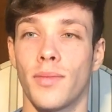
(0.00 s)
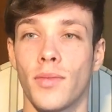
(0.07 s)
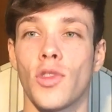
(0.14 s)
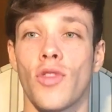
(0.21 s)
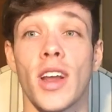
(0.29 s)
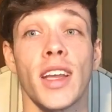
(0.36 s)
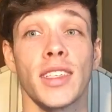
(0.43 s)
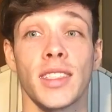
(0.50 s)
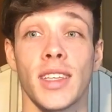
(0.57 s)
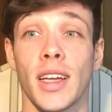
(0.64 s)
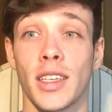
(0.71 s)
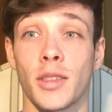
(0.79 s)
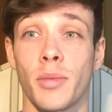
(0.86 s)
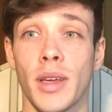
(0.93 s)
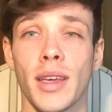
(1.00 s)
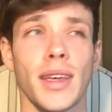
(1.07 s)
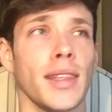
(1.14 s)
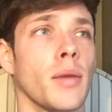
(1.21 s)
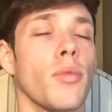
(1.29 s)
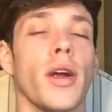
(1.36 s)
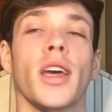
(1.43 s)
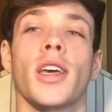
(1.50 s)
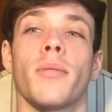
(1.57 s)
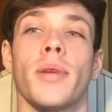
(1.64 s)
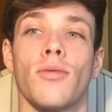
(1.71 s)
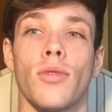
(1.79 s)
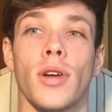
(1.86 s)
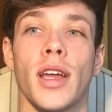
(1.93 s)
realistically speaking, the breakup
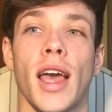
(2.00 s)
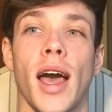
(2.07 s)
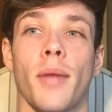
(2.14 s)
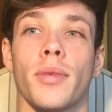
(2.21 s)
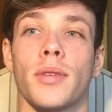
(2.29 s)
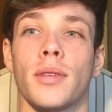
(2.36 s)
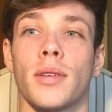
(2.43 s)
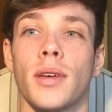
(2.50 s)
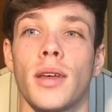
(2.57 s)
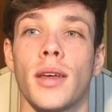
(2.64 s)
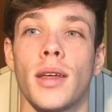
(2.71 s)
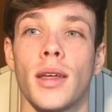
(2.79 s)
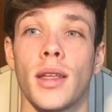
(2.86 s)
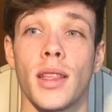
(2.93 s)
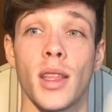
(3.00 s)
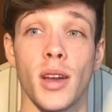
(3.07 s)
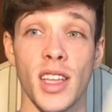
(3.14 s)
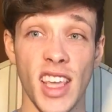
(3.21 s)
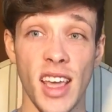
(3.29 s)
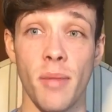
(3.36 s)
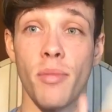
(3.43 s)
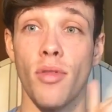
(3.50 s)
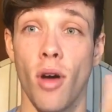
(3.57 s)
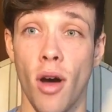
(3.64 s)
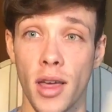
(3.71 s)
had really happened the year prior